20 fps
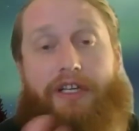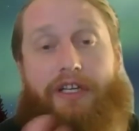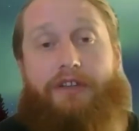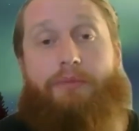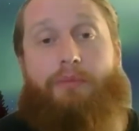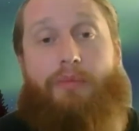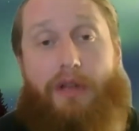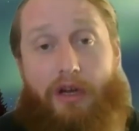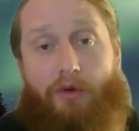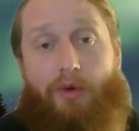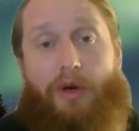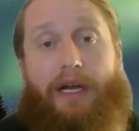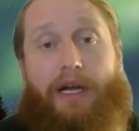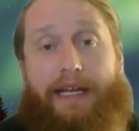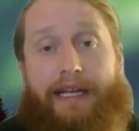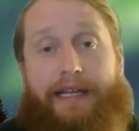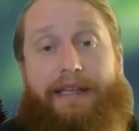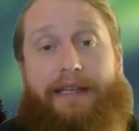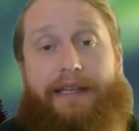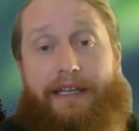and you blow on
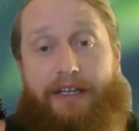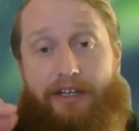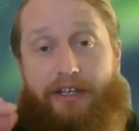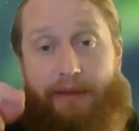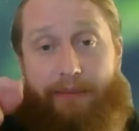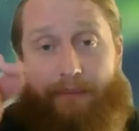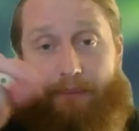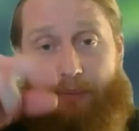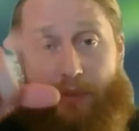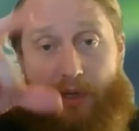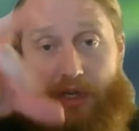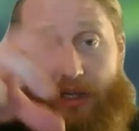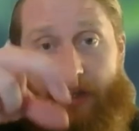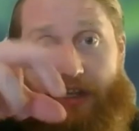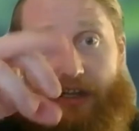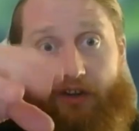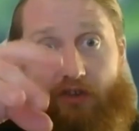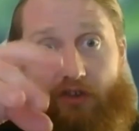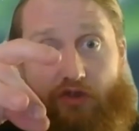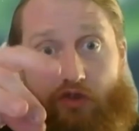it, and then you can put
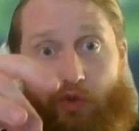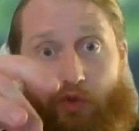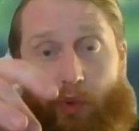little